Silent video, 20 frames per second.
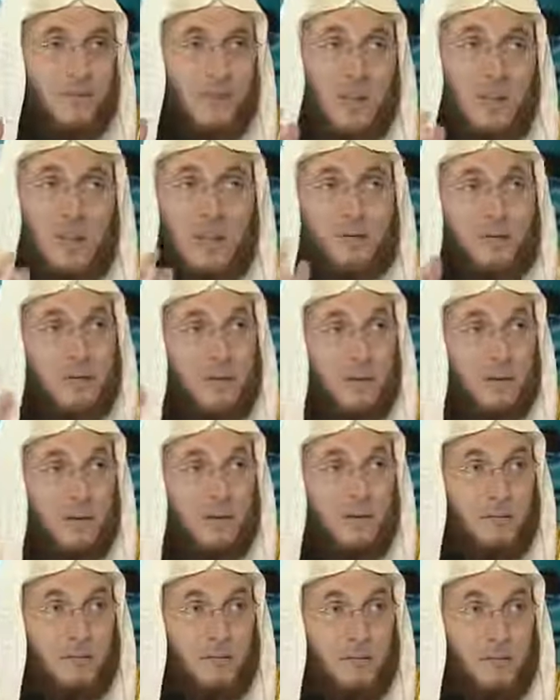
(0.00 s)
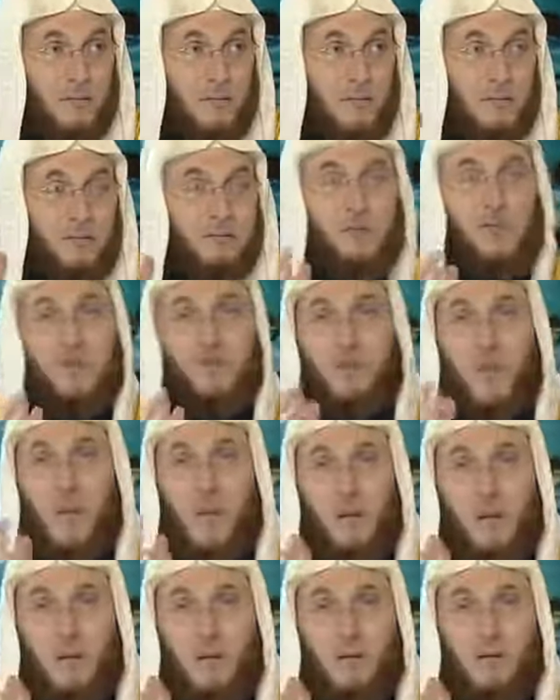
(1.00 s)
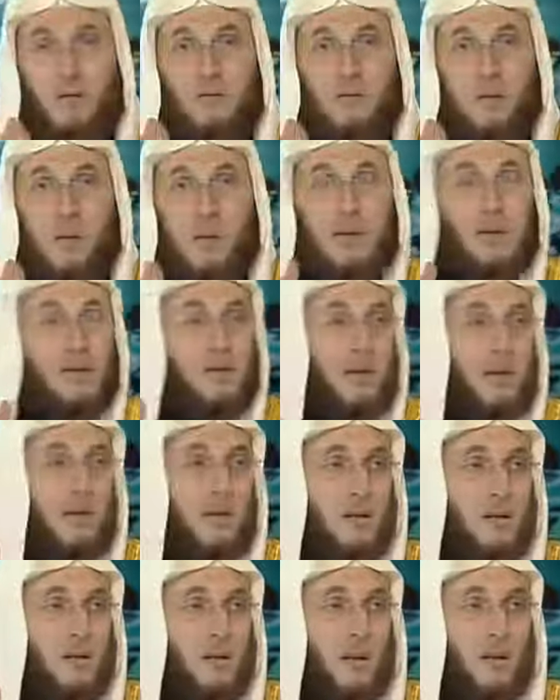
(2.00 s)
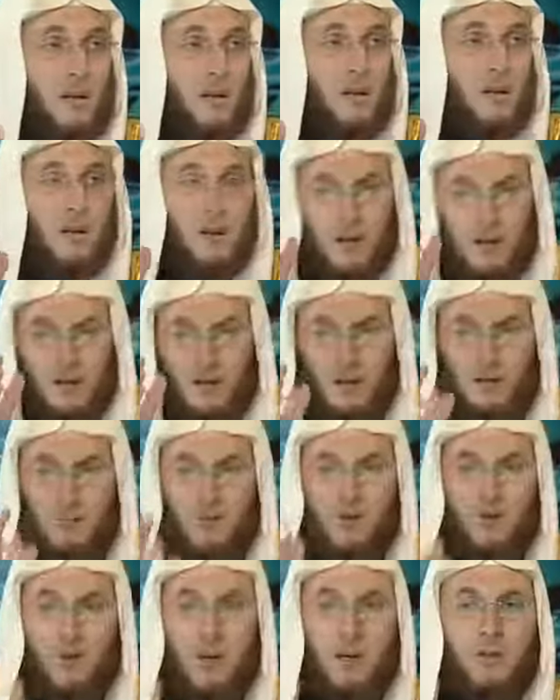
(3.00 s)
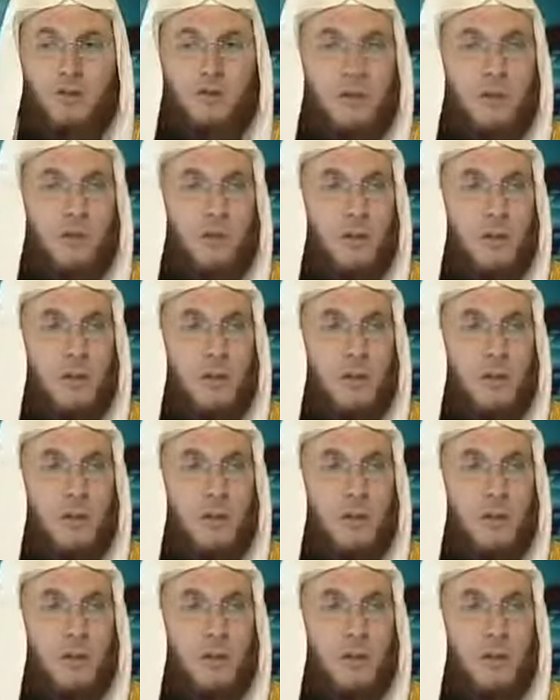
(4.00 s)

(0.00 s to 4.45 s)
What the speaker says: evil, mistake, a sin, let him change it.